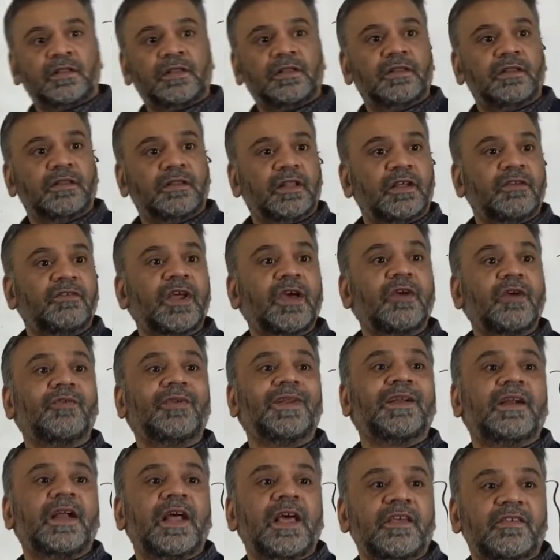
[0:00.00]
the regular
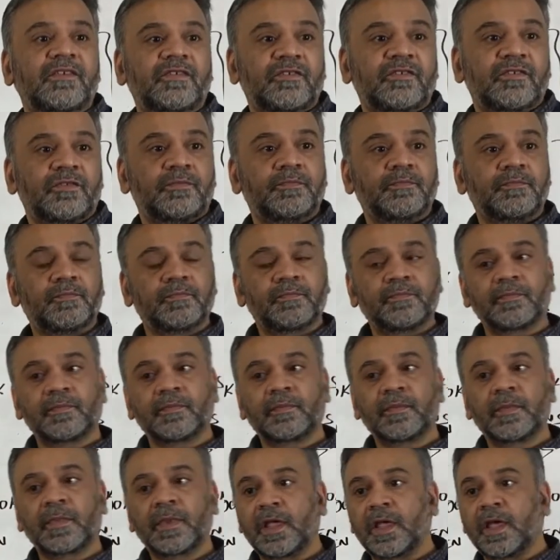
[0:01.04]
s.
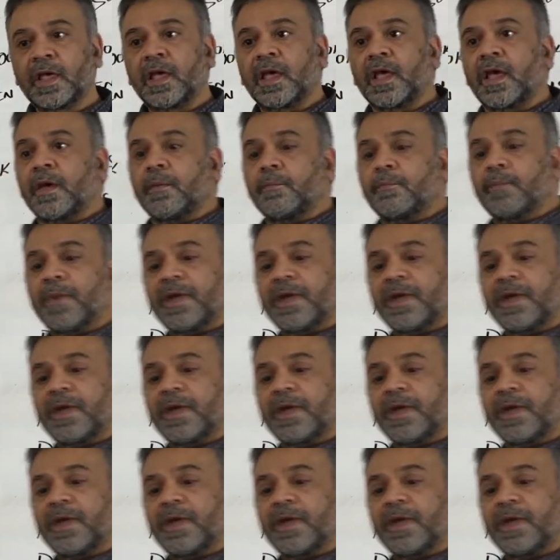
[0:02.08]
But